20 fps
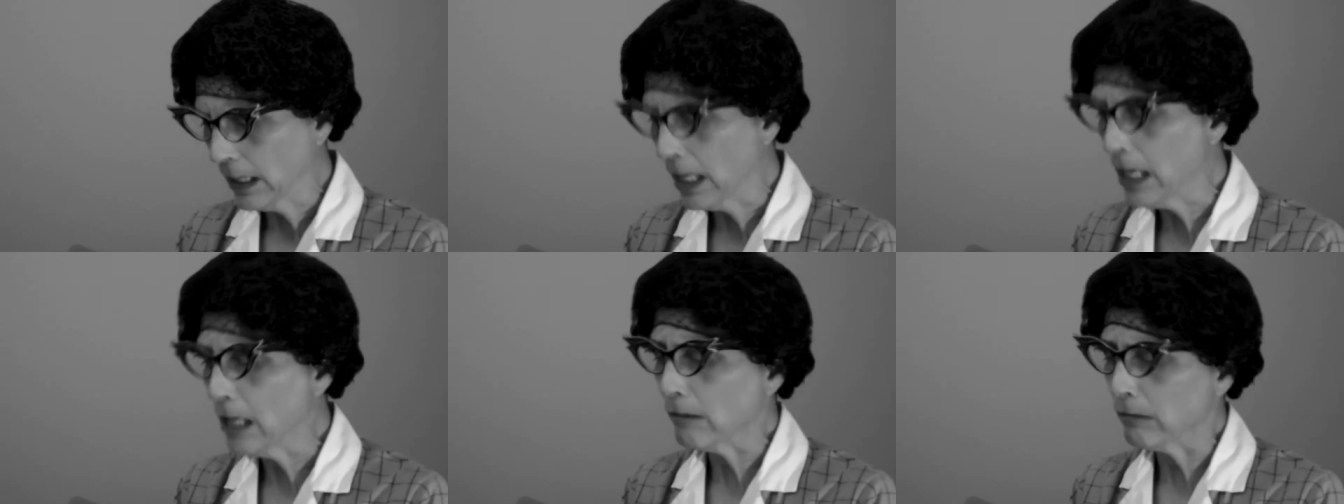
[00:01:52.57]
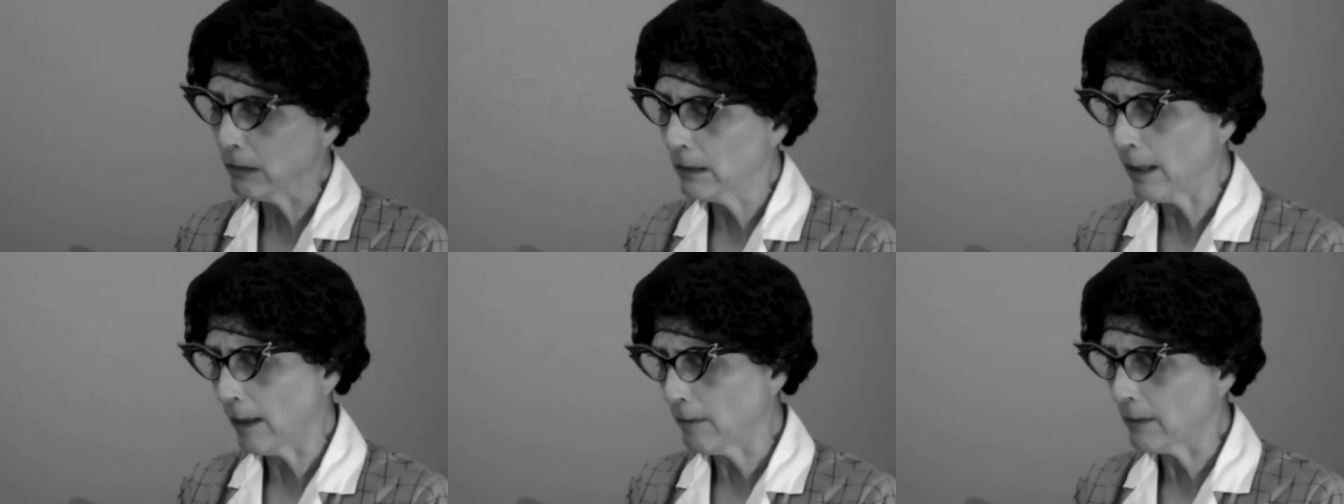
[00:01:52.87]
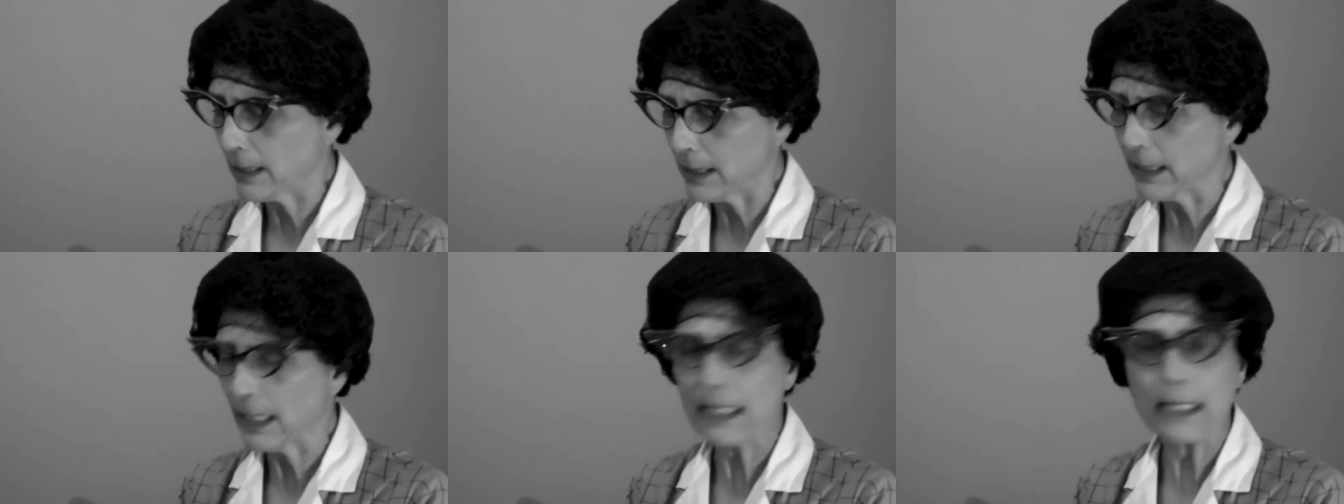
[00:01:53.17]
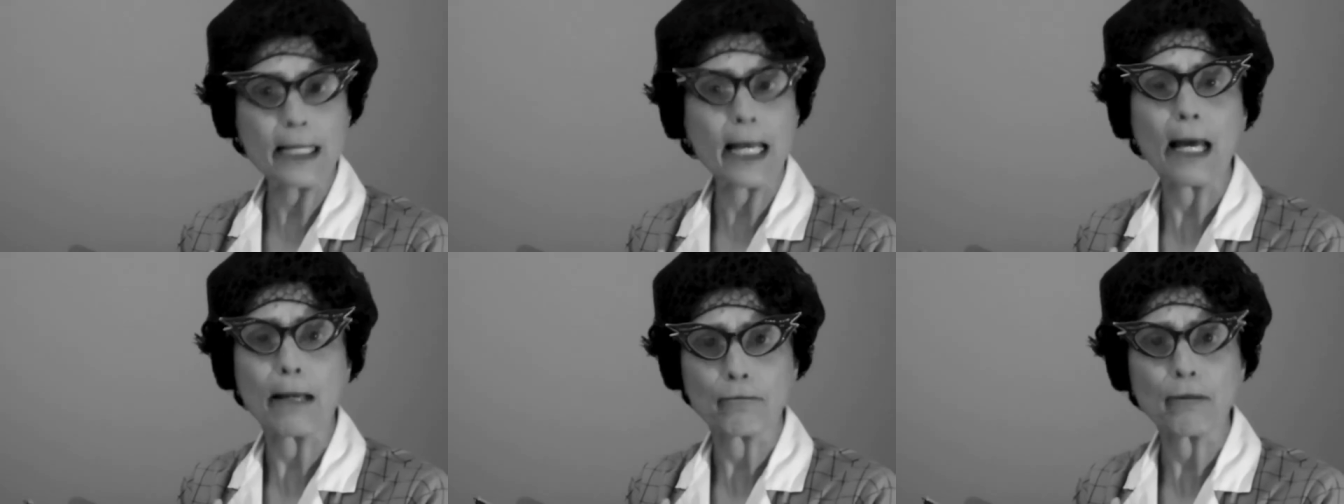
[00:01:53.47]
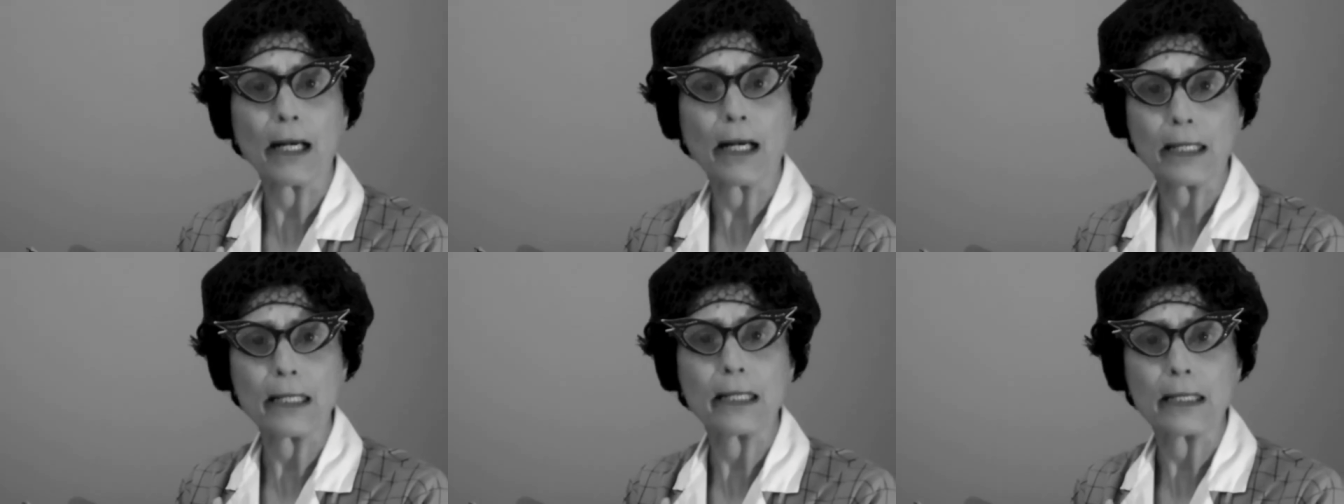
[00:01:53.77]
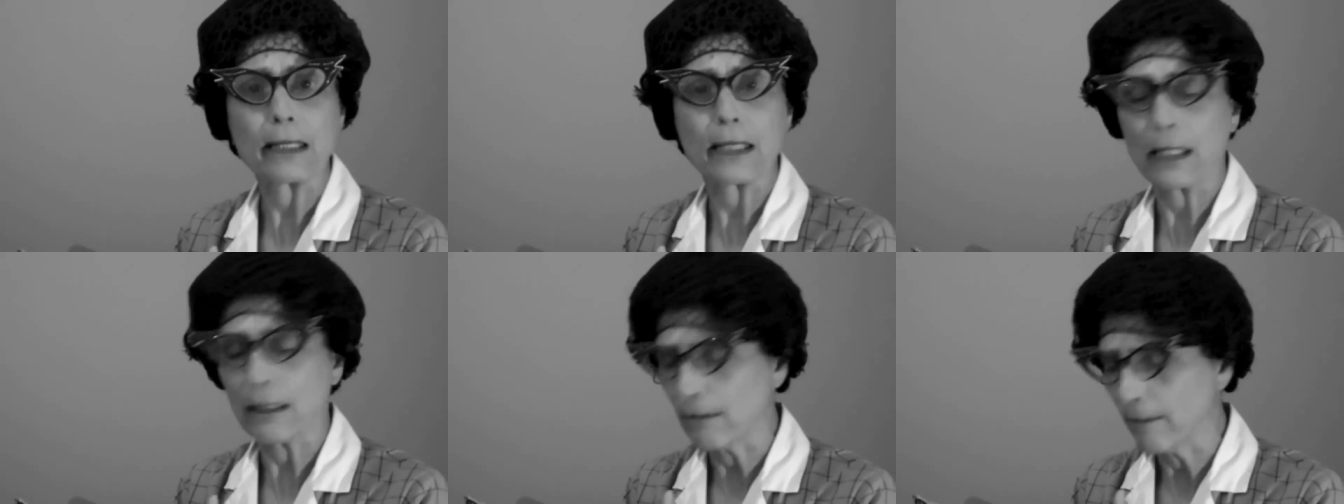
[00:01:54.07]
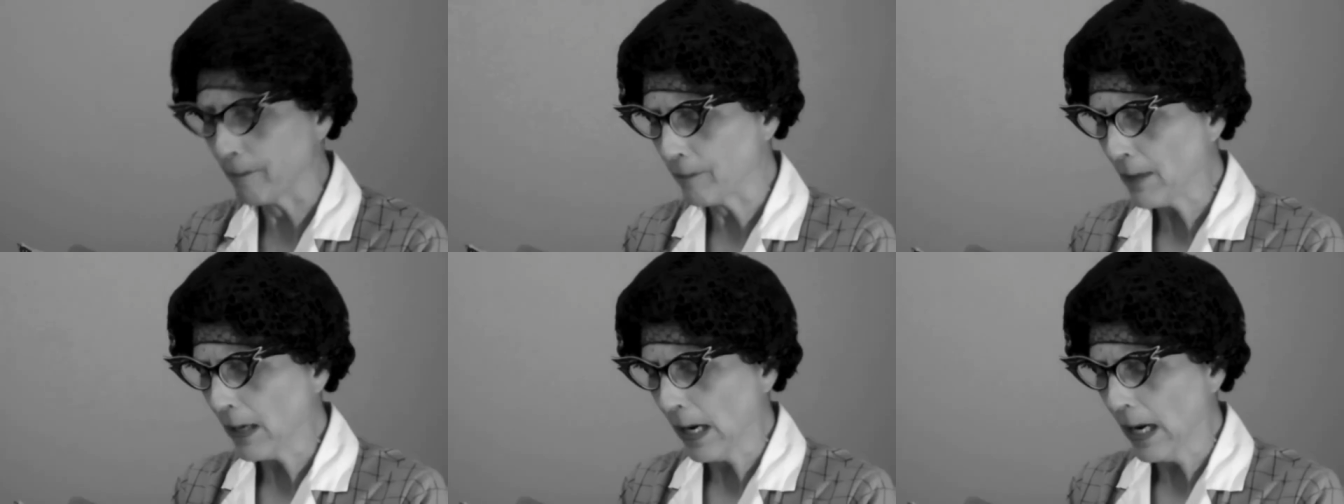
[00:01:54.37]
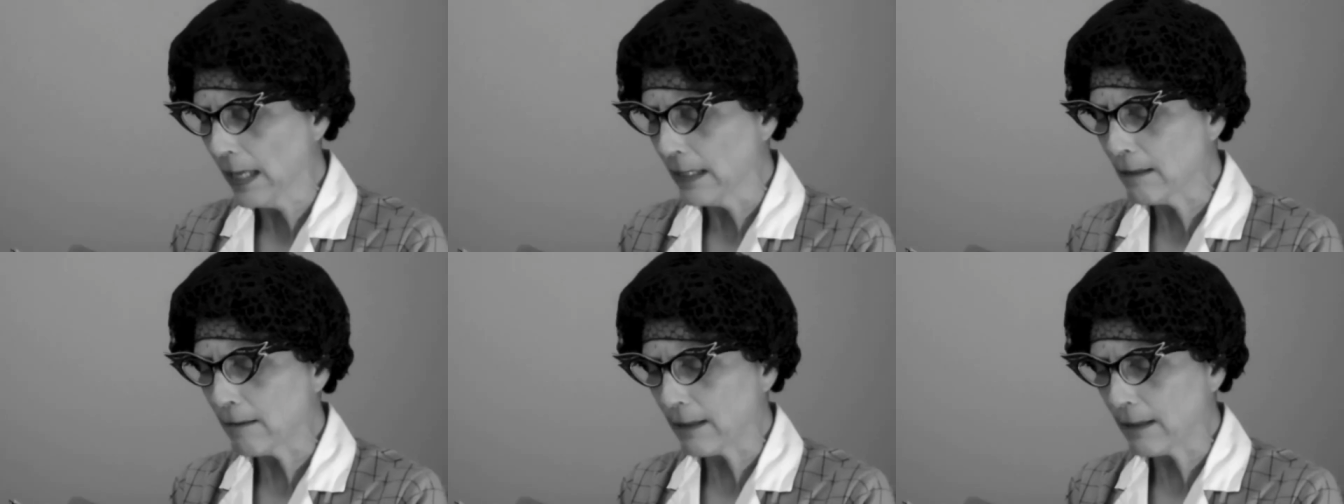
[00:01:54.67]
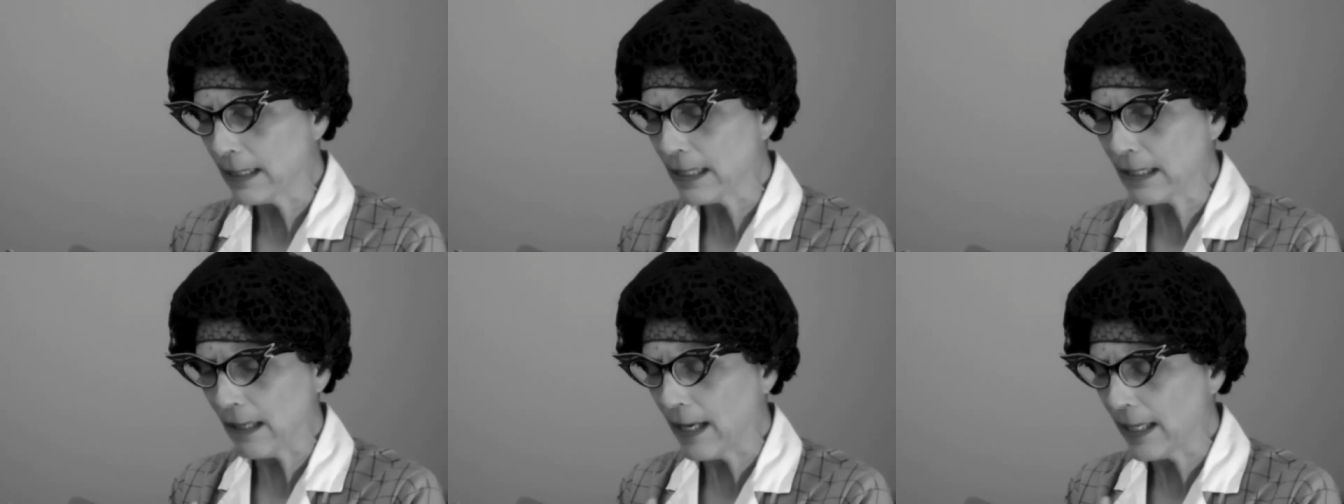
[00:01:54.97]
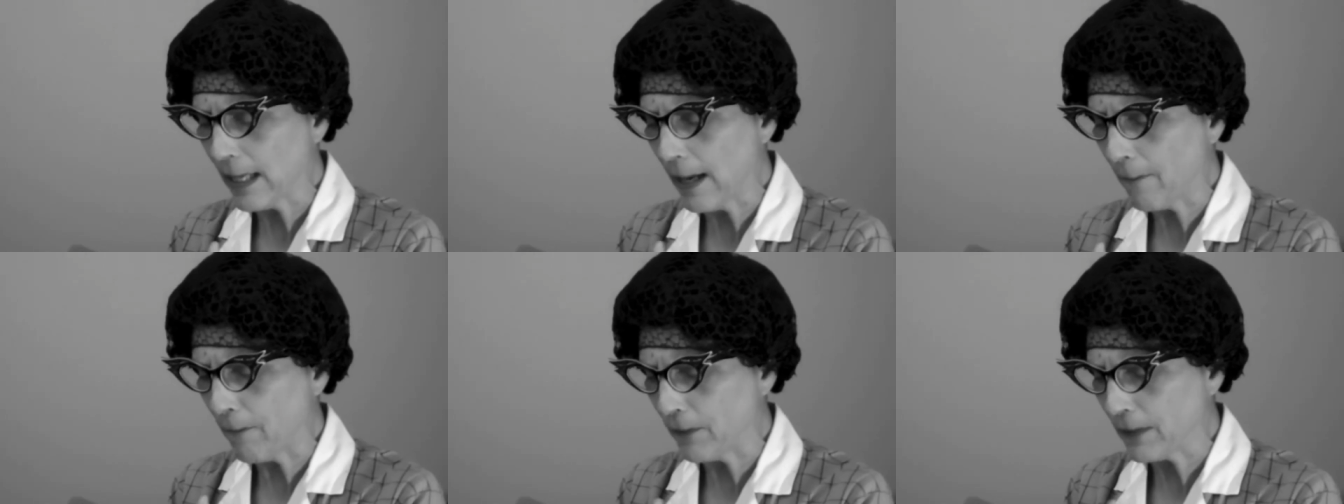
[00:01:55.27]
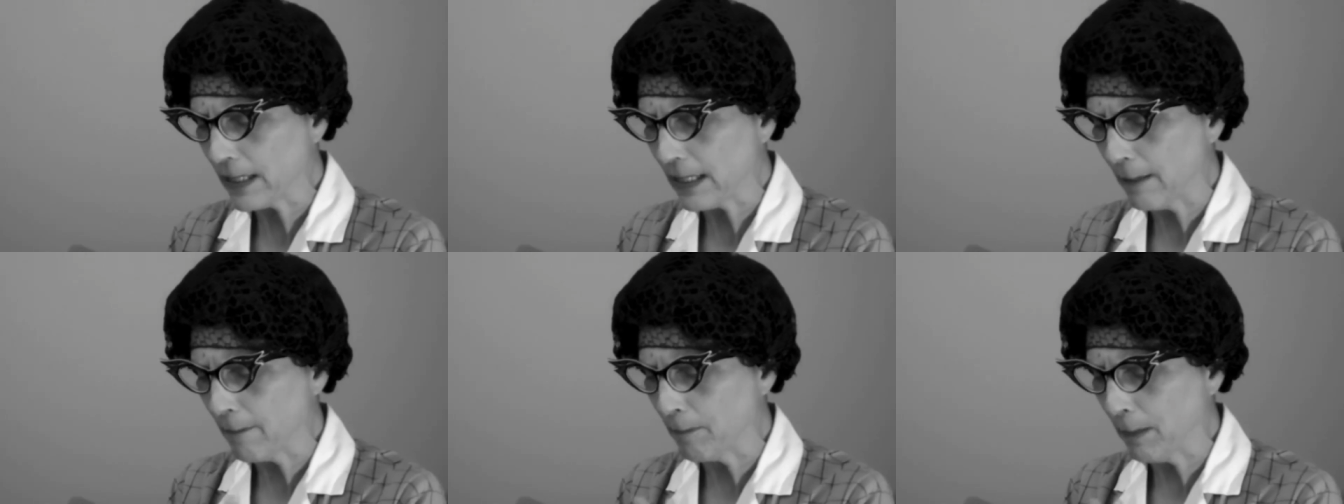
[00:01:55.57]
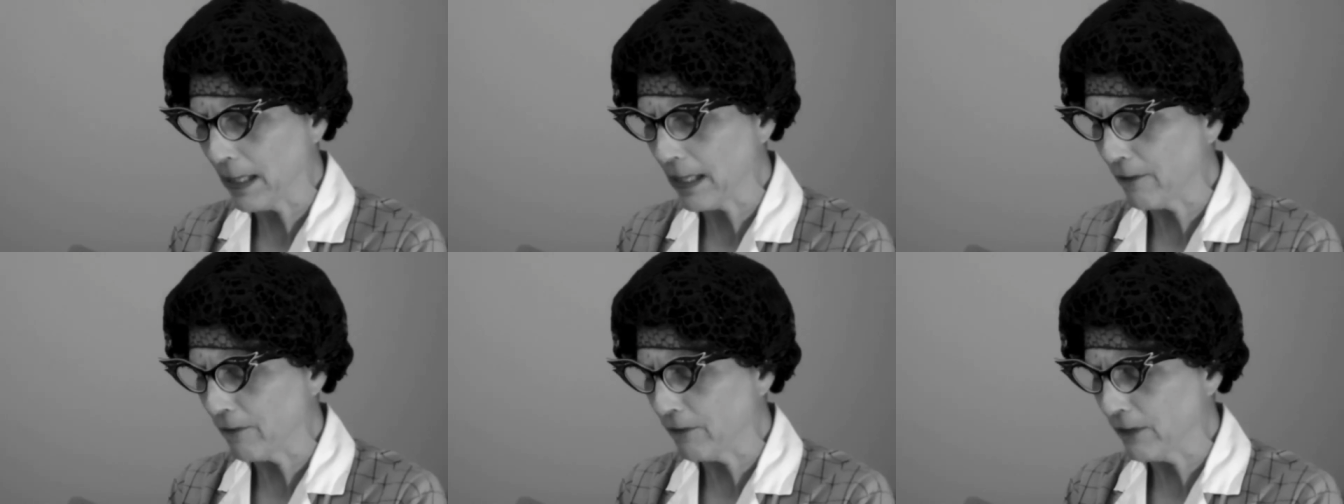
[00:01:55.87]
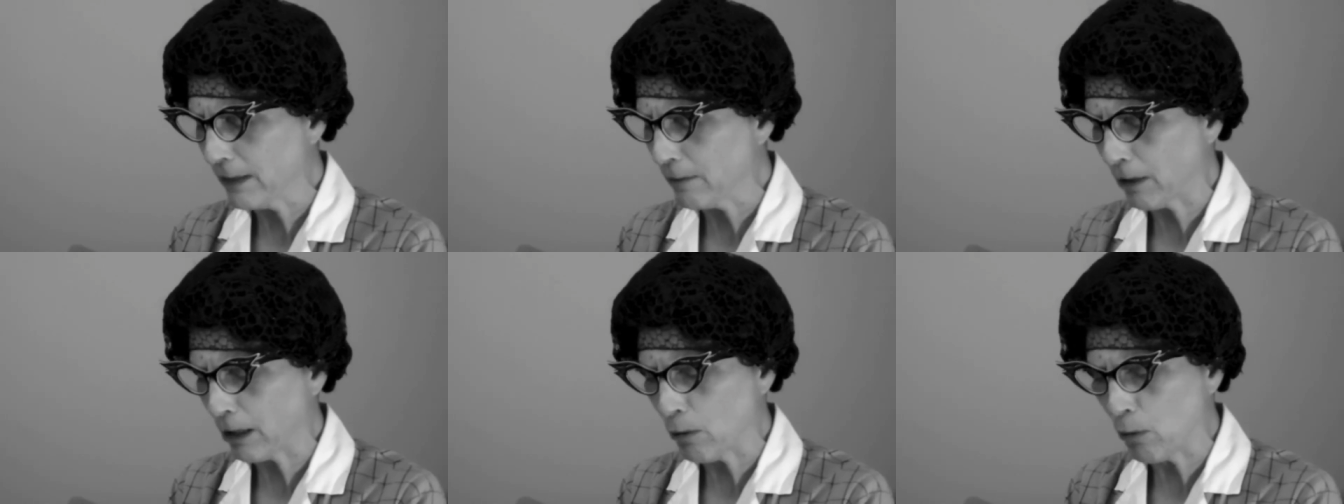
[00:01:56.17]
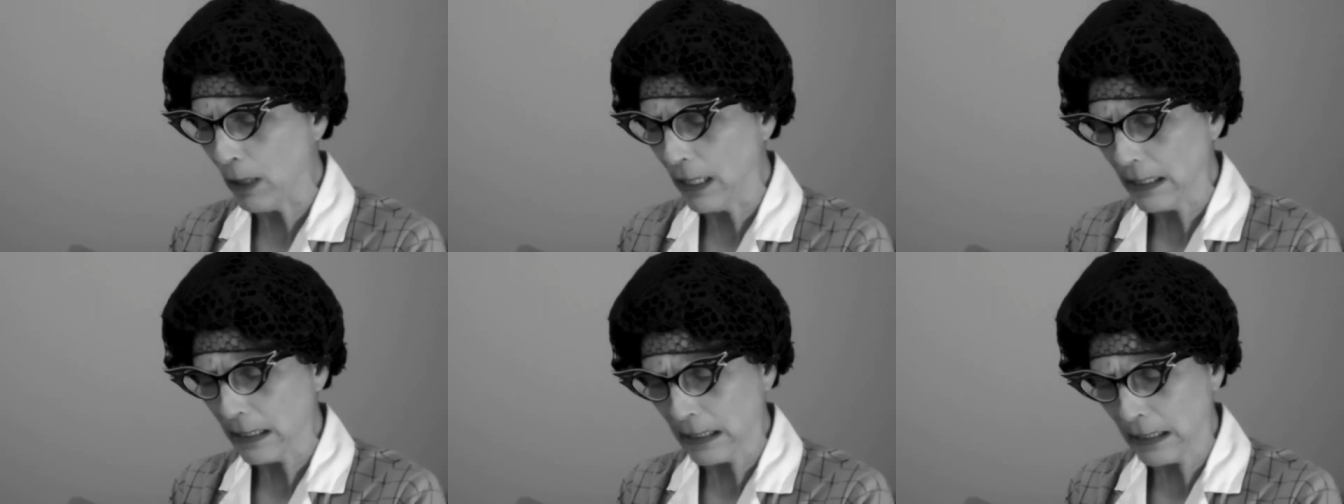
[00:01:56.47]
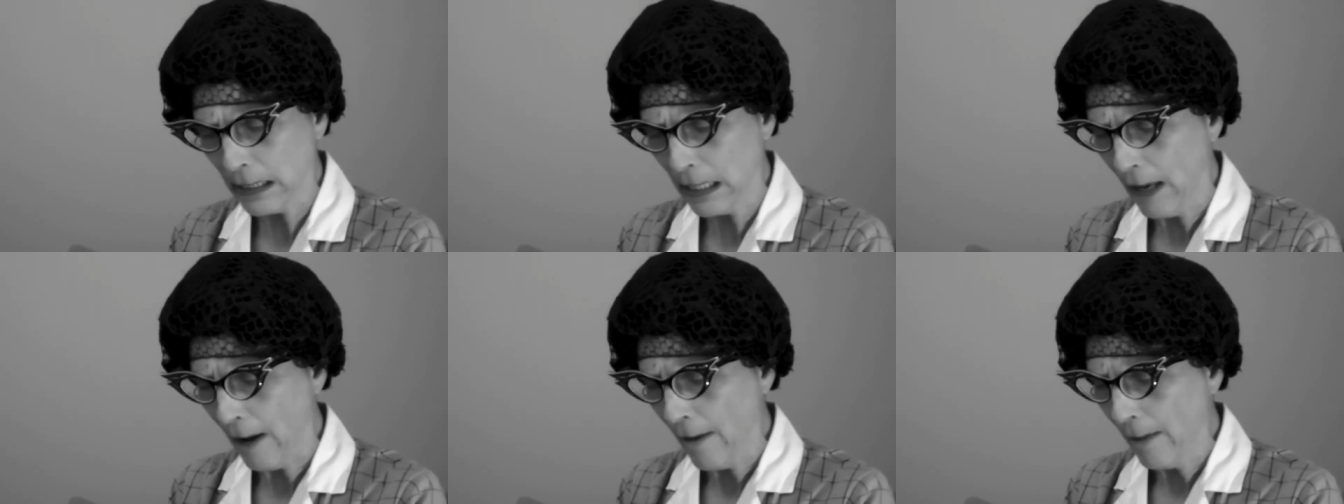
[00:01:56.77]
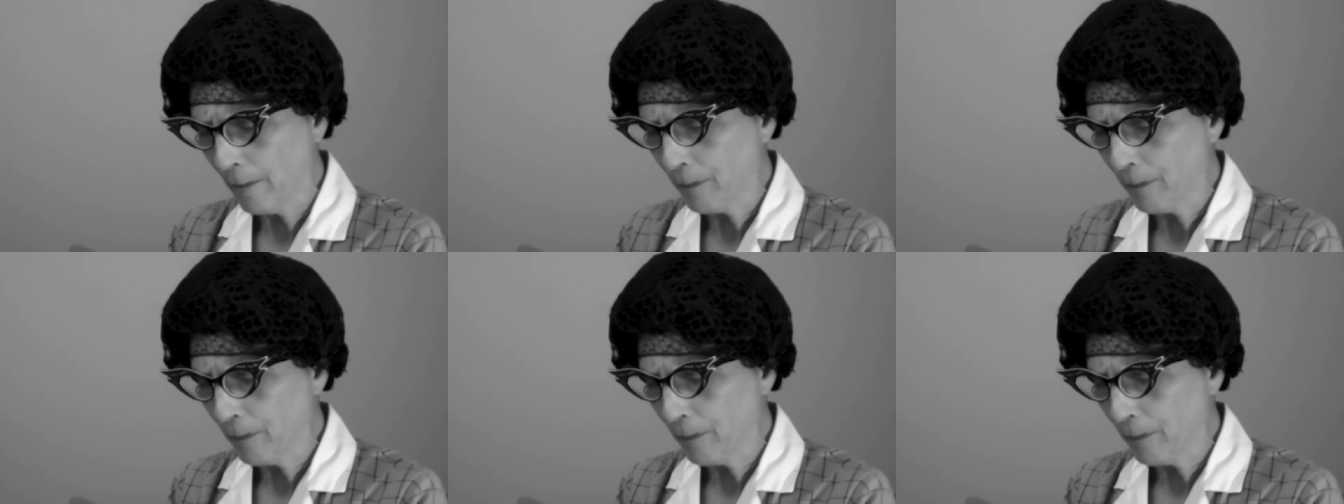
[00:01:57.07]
Oh, it says that right here too. And you can sign up for some benefit request.